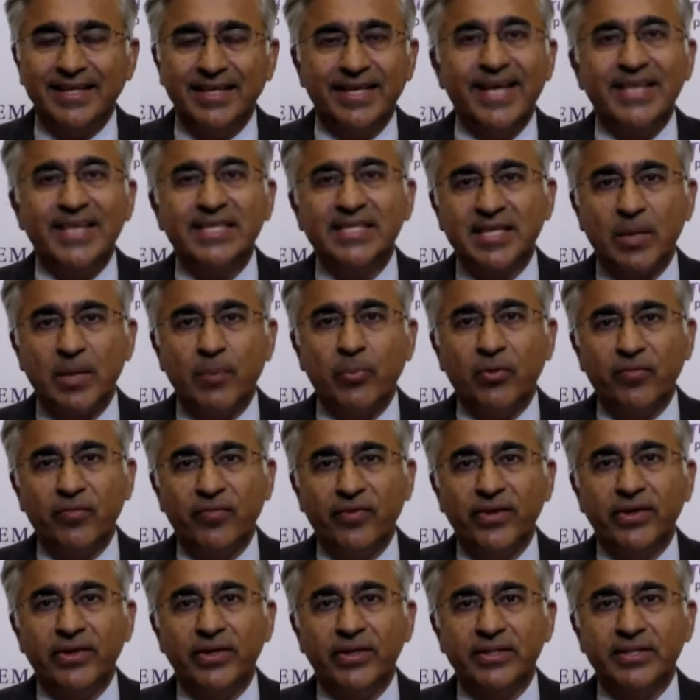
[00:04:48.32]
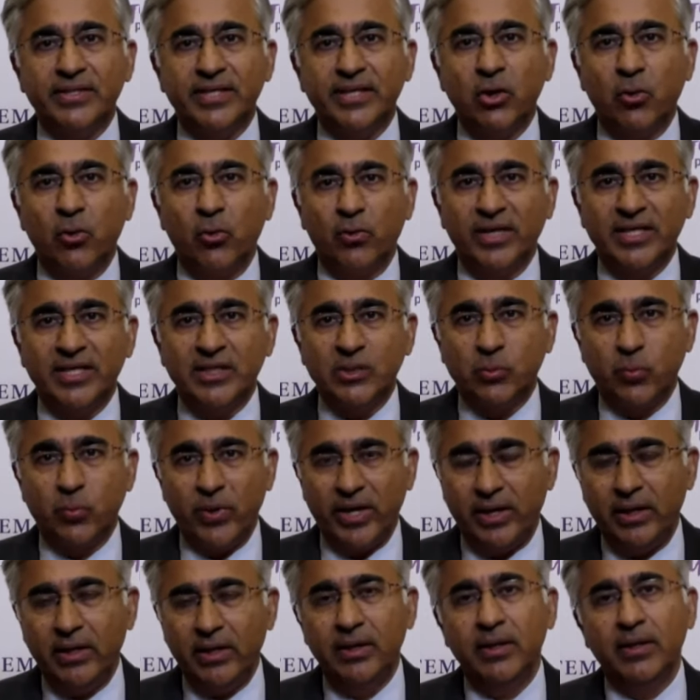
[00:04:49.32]
the next couple of years and hold us
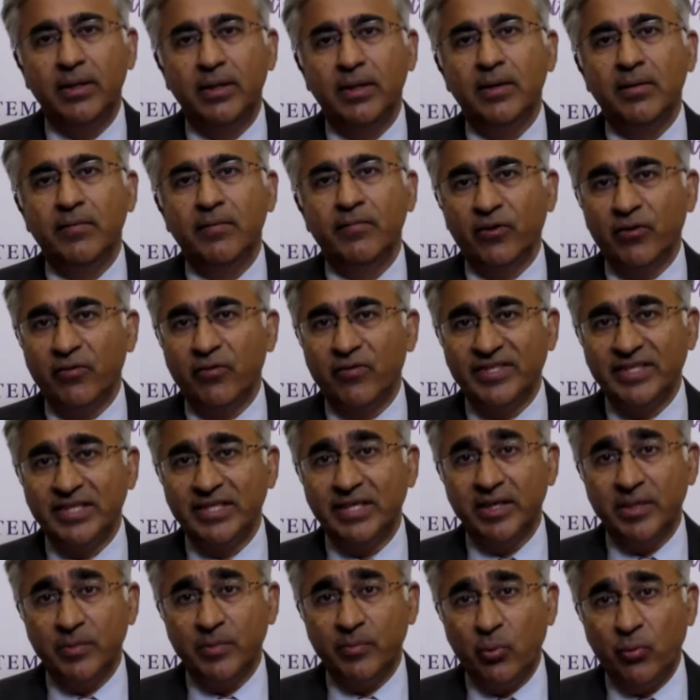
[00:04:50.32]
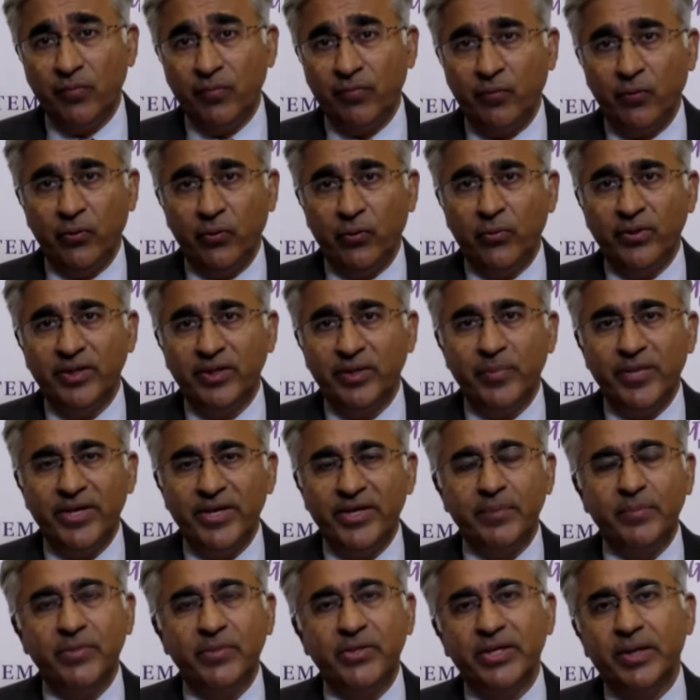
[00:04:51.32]
well for a resilient portfolio in the
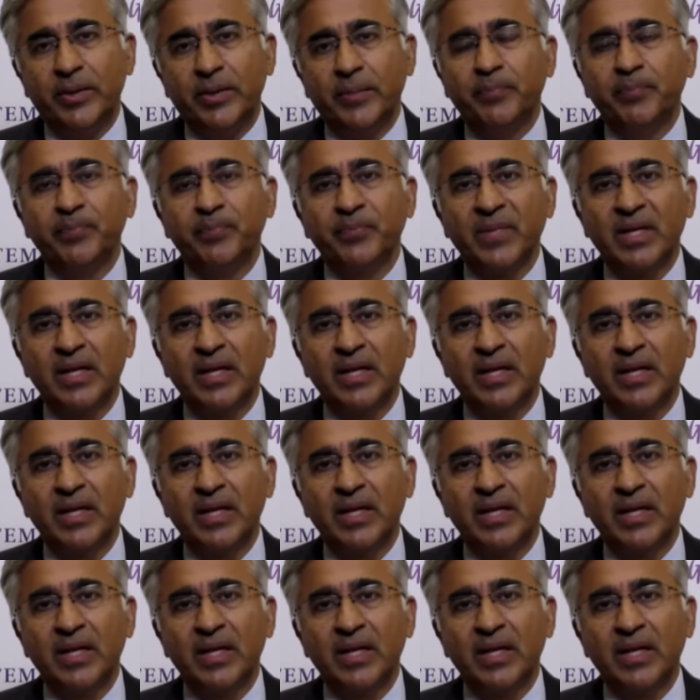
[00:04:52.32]
medium term.